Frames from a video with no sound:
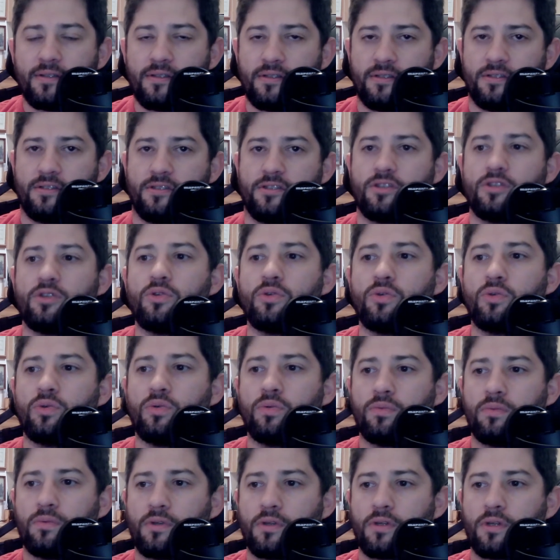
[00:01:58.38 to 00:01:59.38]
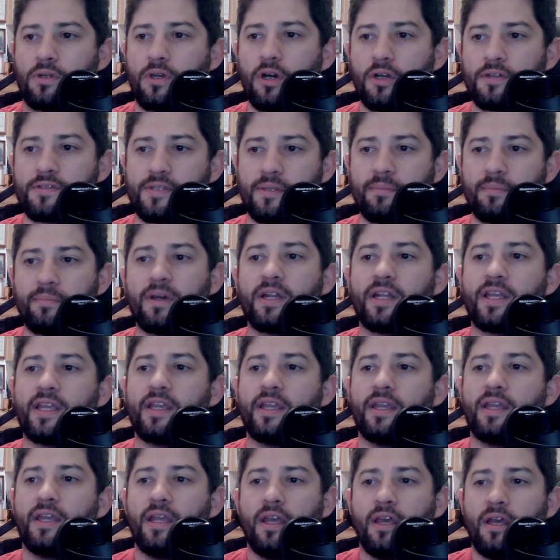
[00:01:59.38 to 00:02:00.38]
to call
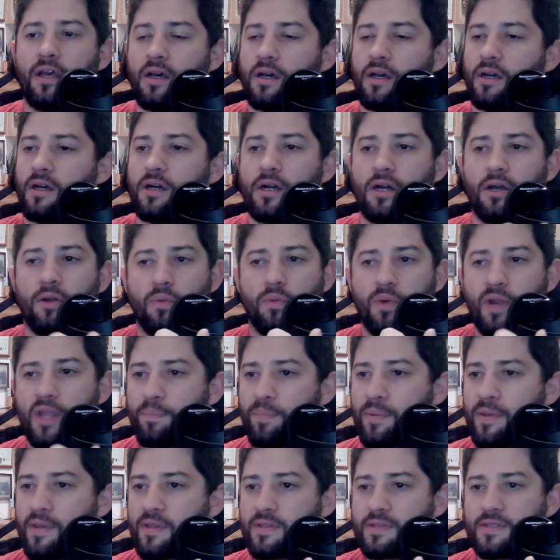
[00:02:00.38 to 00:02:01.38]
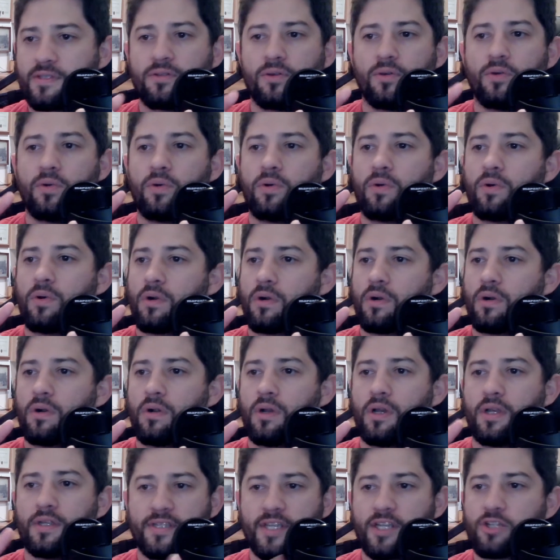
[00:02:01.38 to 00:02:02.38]
somebody a rapist or
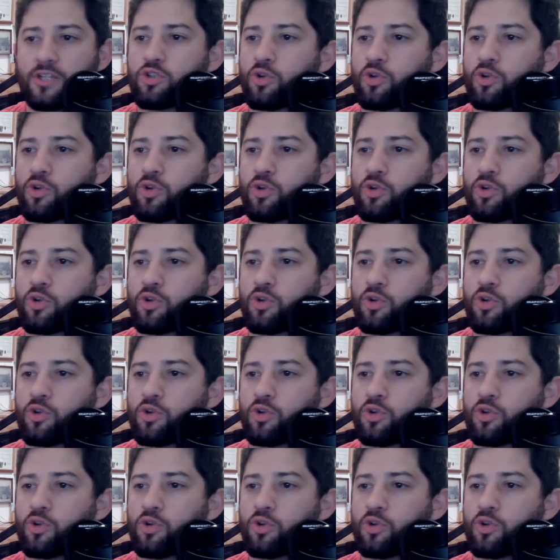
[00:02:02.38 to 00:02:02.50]
a sexual